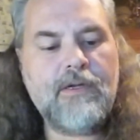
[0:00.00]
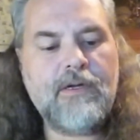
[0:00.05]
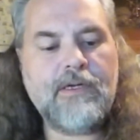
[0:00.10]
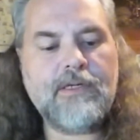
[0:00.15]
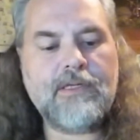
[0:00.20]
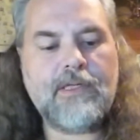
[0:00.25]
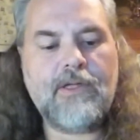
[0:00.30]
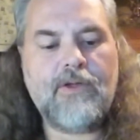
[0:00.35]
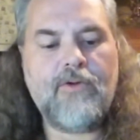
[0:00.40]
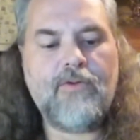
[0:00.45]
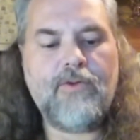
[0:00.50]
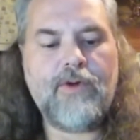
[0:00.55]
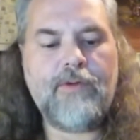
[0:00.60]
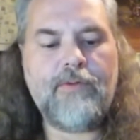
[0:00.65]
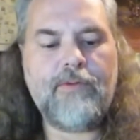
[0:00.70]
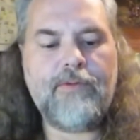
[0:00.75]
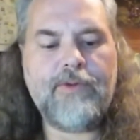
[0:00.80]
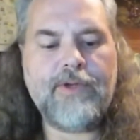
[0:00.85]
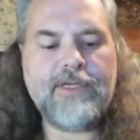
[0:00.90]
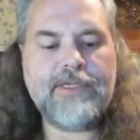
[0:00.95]
There's a little
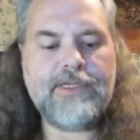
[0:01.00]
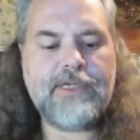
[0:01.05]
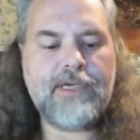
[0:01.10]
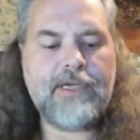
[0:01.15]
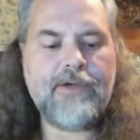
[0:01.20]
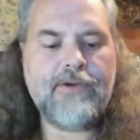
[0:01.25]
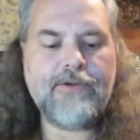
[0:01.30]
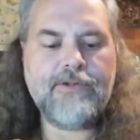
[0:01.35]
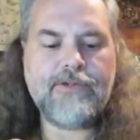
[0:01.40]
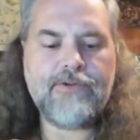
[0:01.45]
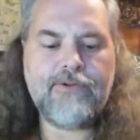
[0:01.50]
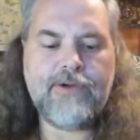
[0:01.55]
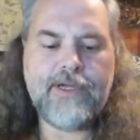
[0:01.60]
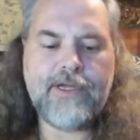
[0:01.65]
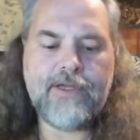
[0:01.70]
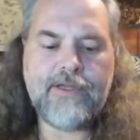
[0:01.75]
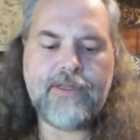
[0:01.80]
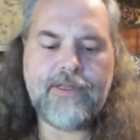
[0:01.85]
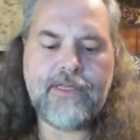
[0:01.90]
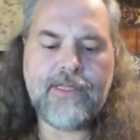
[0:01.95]
rubber piece that goes
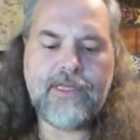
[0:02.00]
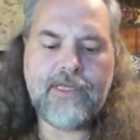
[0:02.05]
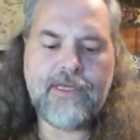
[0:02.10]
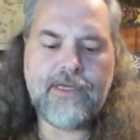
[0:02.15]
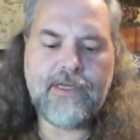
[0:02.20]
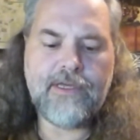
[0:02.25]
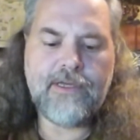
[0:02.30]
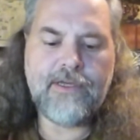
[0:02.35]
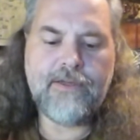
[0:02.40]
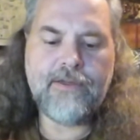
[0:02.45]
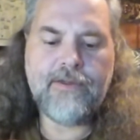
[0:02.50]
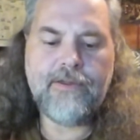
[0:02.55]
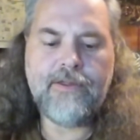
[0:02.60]
around the...